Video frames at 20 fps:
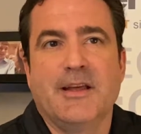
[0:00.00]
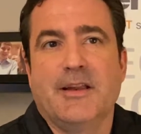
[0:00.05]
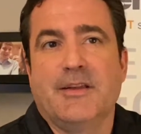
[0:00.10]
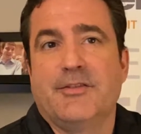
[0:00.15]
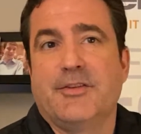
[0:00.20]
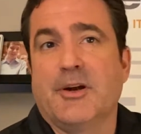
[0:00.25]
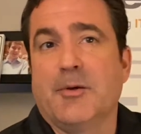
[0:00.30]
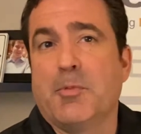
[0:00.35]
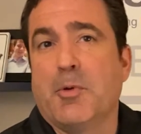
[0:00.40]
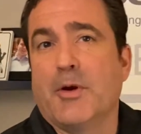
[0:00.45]

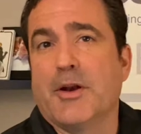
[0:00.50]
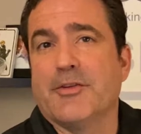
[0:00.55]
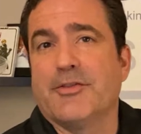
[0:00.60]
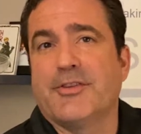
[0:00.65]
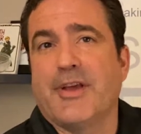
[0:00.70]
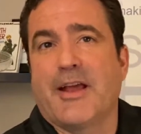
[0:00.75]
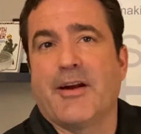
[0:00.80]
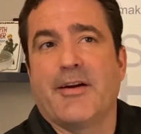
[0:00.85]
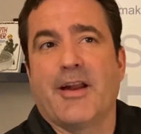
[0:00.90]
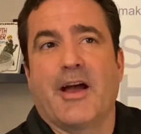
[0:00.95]
Centerpoint is
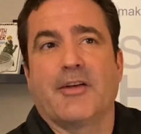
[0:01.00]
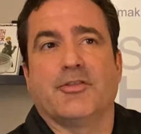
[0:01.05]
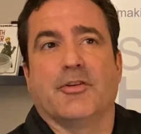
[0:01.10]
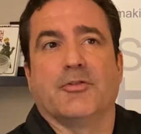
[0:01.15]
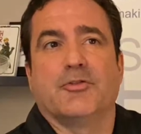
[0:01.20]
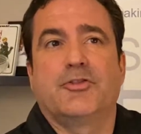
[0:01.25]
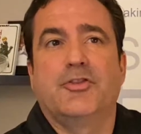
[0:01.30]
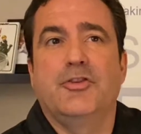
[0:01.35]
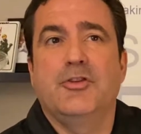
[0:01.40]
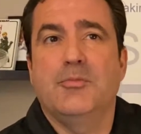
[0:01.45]
standardized
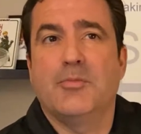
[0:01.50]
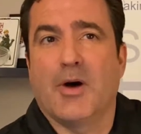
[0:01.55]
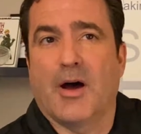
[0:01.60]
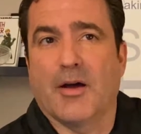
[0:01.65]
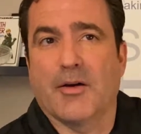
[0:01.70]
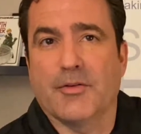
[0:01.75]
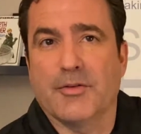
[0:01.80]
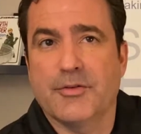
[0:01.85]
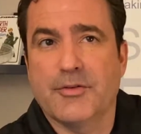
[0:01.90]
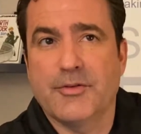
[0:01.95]
on 2
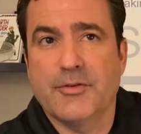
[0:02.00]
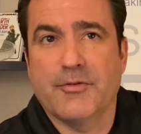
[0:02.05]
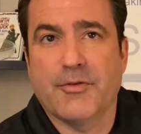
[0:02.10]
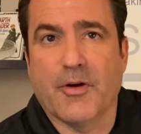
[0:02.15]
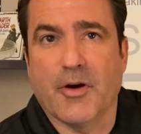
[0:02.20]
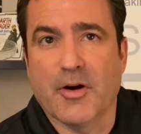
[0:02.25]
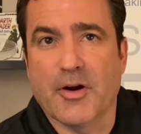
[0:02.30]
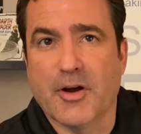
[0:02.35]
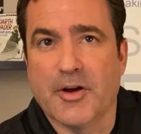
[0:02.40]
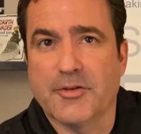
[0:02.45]
models
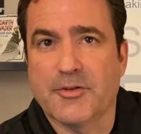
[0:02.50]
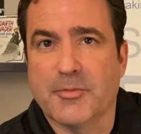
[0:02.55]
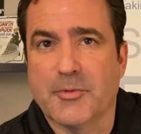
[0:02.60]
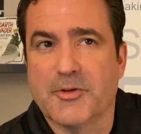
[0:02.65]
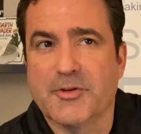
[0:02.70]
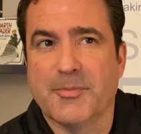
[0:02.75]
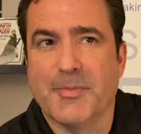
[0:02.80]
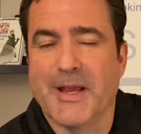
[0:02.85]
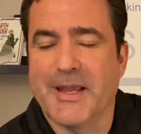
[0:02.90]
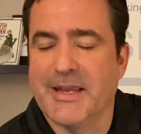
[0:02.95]
for our
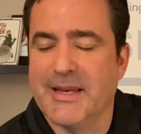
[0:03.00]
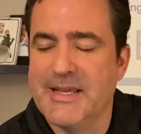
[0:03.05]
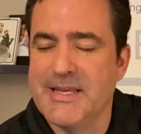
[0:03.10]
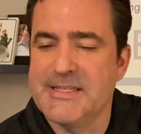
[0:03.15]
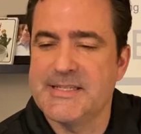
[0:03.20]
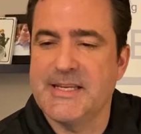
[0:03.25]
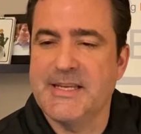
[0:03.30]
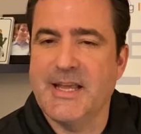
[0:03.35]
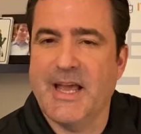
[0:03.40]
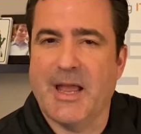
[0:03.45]
customers to make it
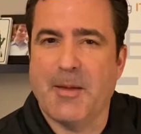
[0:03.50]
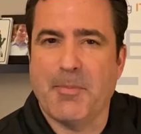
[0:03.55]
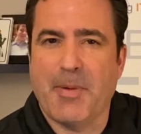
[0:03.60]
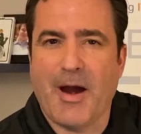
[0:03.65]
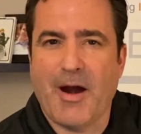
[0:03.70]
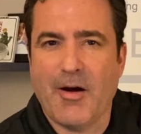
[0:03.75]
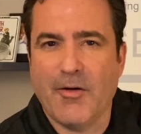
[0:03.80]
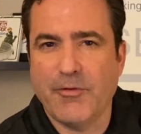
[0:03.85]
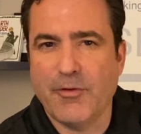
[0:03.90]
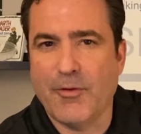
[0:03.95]
easy: a
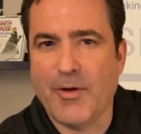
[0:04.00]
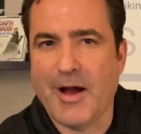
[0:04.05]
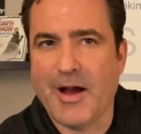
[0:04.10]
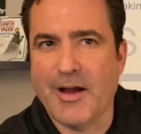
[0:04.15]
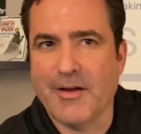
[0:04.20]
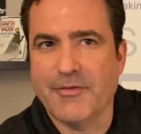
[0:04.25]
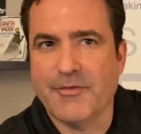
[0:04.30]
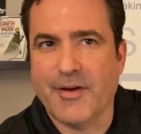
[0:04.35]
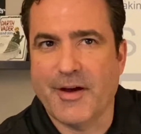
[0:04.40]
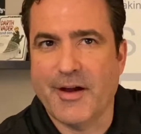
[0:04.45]
powerful
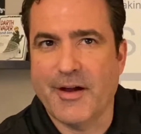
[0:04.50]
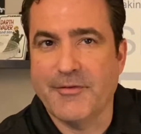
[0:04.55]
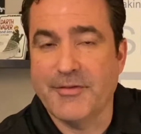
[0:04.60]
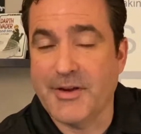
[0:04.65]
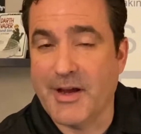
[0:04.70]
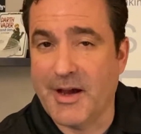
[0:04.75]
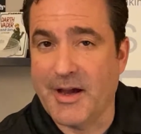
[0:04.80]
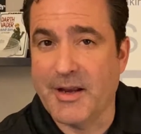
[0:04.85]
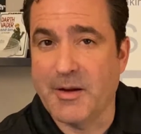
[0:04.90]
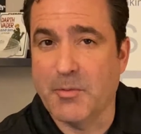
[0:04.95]
i5
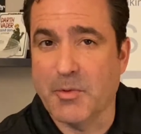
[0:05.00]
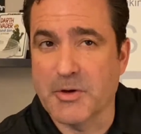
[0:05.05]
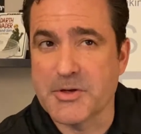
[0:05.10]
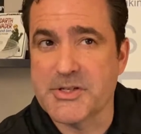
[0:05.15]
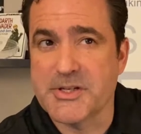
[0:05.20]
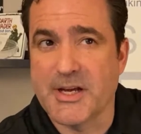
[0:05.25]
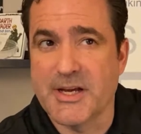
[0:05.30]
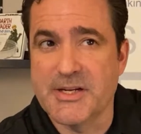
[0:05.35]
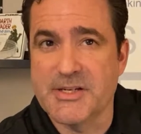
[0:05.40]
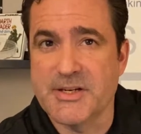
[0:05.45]
Tiny
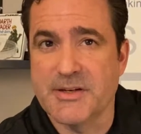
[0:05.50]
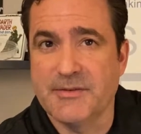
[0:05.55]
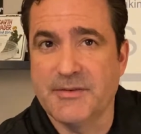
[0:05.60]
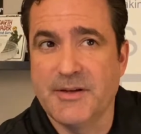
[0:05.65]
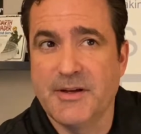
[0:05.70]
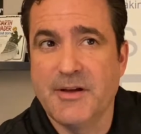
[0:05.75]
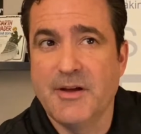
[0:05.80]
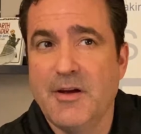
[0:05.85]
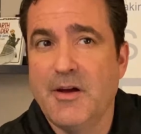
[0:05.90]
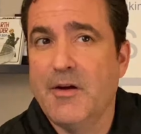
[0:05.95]
workstation
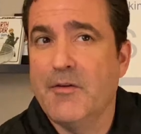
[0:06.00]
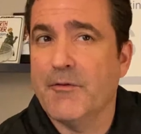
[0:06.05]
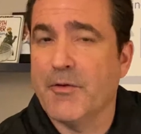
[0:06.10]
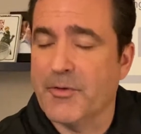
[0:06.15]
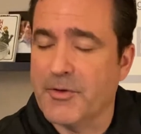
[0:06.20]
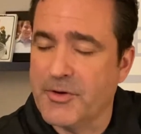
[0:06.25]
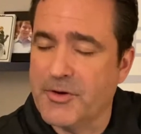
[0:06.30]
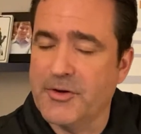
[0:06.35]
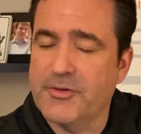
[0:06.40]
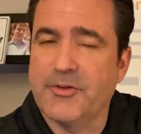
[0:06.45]
for
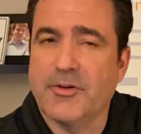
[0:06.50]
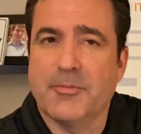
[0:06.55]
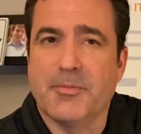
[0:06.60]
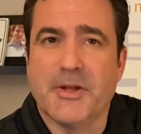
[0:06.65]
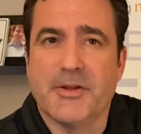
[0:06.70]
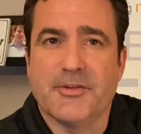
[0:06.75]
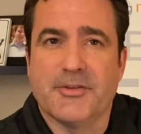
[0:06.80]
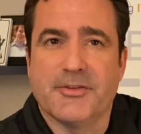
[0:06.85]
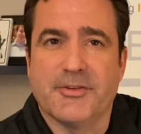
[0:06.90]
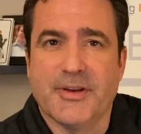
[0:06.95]
traditional
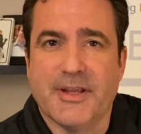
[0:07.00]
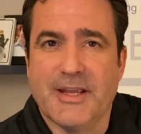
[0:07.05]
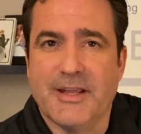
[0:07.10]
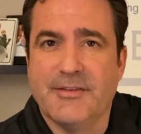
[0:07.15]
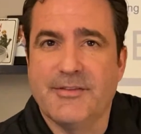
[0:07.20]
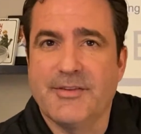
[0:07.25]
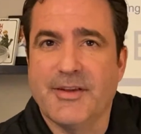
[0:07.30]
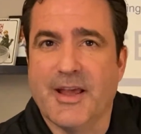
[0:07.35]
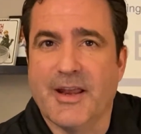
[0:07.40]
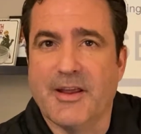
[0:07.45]
business
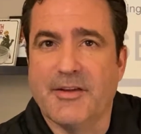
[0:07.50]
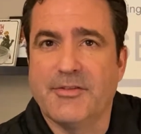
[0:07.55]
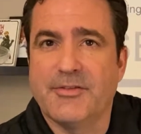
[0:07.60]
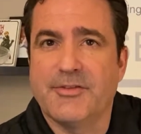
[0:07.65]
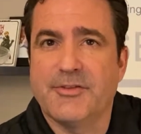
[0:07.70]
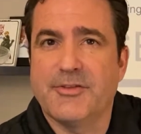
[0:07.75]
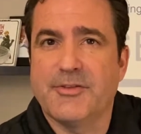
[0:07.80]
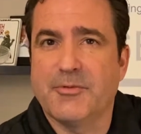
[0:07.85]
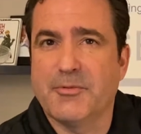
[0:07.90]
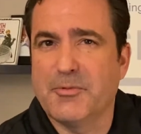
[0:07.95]
needs, and a
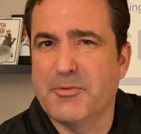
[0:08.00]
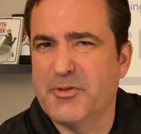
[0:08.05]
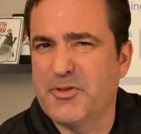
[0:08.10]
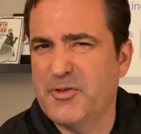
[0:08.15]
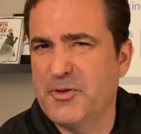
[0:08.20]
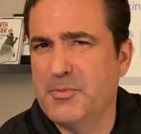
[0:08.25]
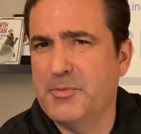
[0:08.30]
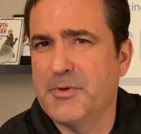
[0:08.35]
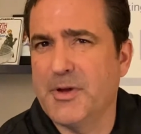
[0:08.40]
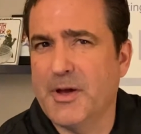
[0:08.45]

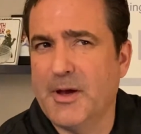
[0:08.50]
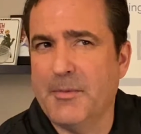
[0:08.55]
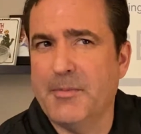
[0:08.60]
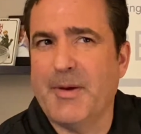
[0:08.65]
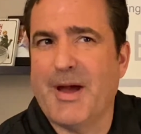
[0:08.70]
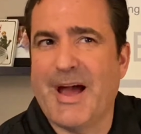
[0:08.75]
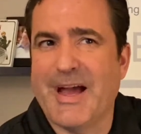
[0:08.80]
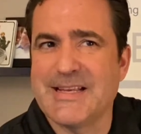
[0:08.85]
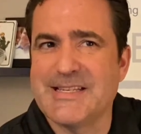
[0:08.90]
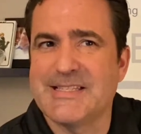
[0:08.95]
souped-up
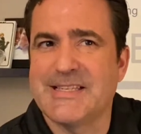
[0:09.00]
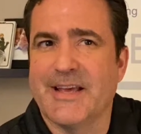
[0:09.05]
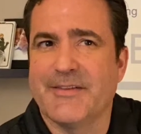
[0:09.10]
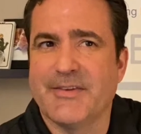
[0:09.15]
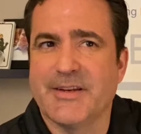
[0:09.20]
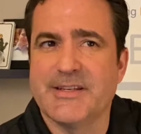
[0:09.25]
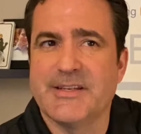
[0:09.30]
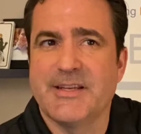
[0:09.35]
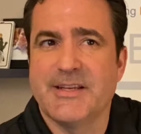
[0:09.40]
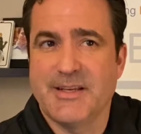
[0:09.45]

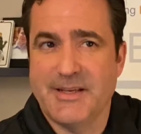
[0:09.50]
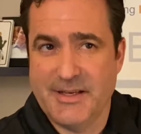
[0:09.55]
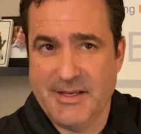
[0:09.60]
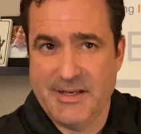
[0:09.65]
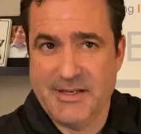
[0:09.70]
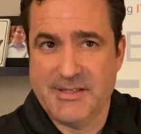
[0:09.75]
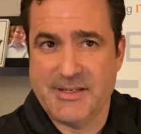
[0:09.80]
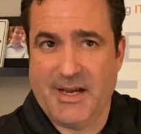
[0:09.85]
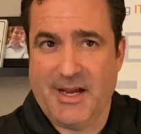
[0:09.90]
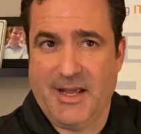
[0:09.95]
i7
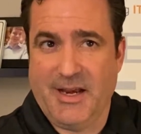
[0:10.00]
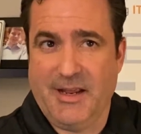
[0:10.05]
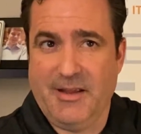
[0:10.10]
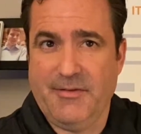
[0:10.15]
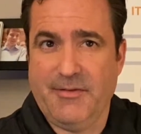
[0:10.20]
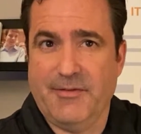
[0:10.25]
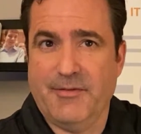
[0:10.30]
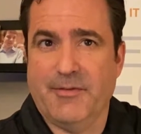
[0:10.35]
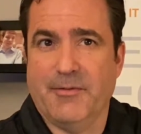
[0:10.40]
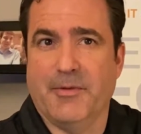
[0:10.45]
Tiny
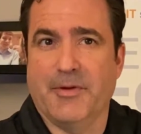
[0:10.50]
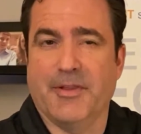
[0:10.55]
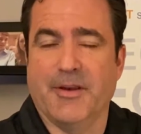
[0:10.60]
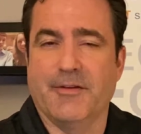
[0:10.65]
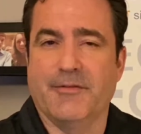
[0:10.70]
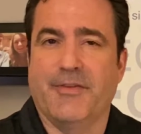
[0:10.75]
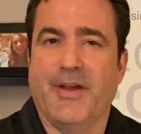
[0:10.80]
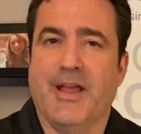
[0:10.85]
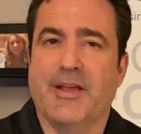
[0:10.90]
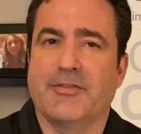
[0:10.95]
with an
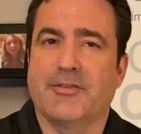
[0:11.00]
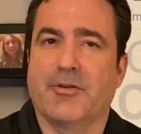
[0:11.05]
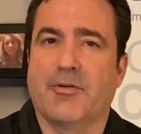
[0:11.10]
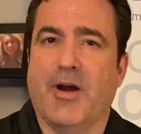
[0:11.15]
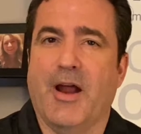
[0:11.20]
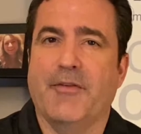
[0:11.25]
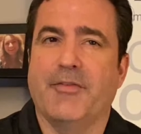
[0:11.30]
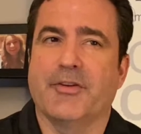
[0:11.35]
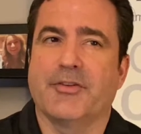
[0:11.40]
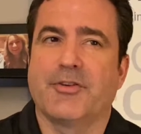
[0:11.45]
advanced
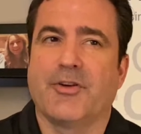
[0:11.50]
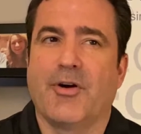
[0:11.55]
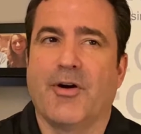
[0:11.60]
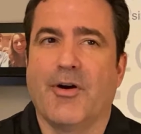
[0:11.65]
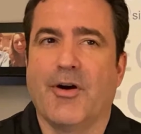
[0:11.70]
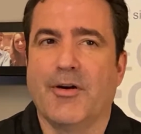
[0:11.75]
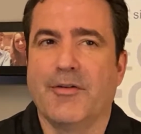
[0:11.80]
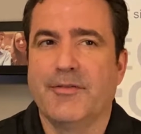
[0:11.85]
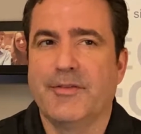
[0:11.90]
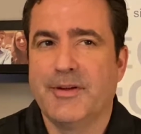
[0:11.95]
graphics
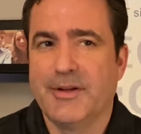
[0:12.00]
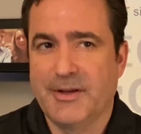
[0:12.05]
card